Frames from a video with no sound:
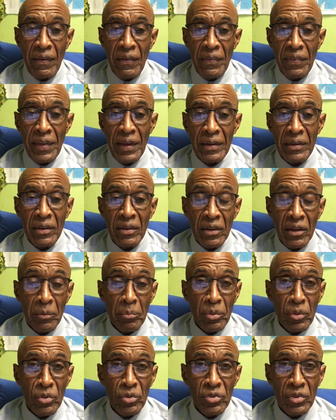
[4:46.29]
that
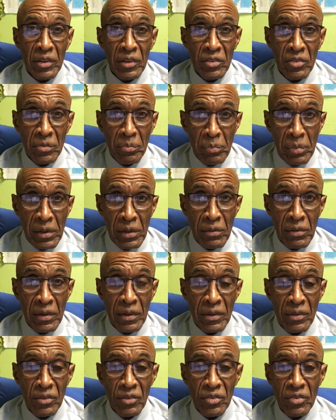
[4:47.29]
couples
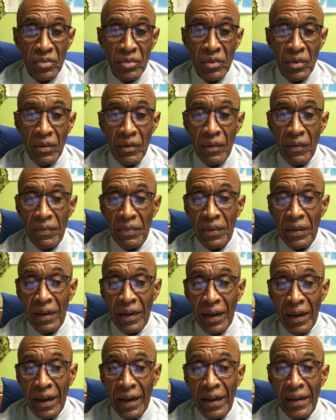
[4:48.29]
experience the
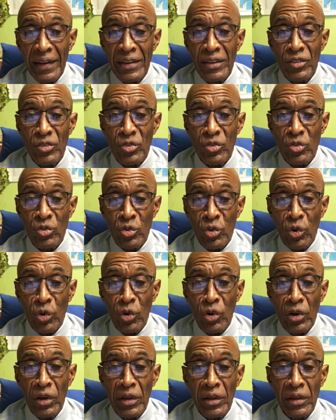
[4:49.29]
highest
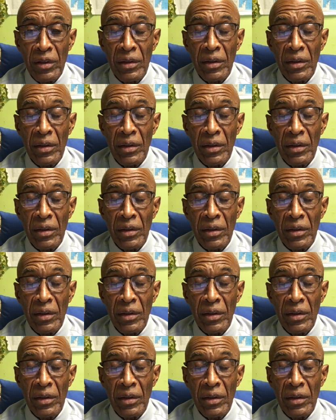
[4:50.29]
joy,